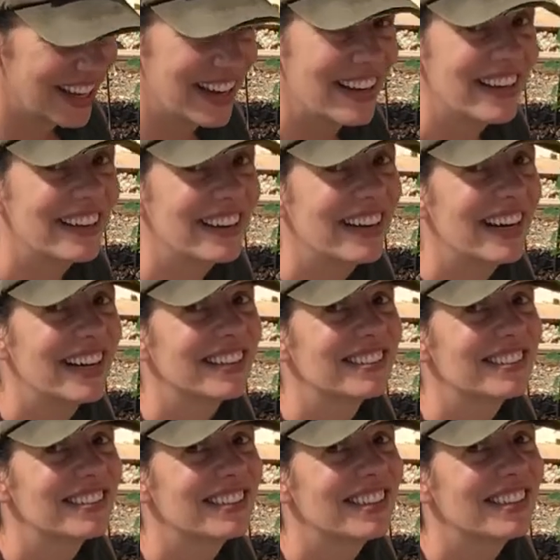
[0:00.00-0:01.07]
Alright,
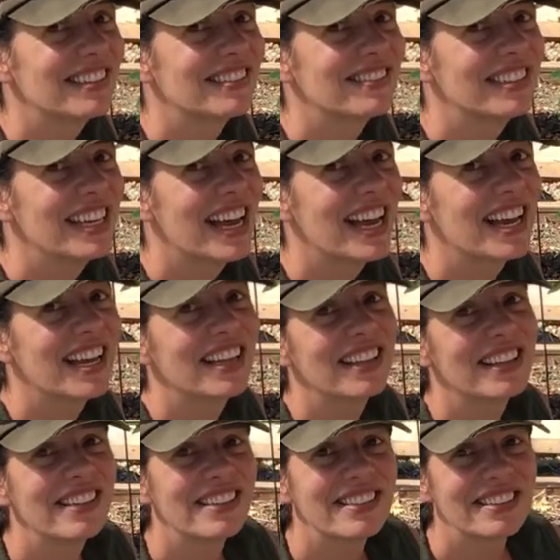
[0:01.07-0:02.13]
so yeah,
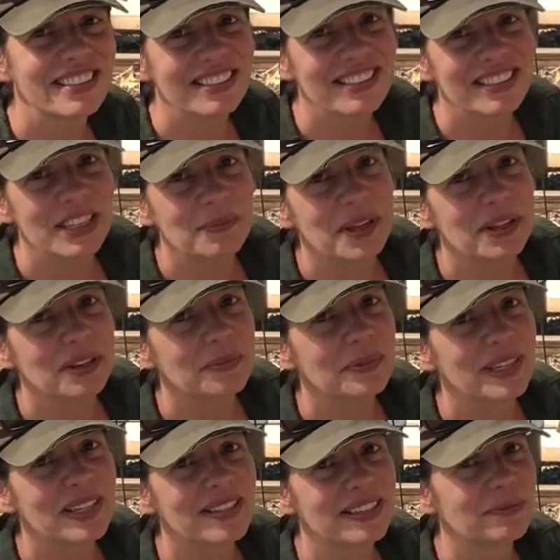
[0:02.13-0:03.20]
there's some other
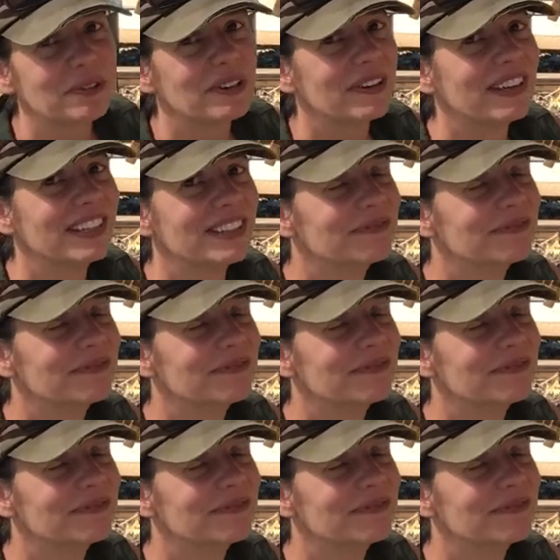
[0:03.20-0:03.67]
peas I'm growing.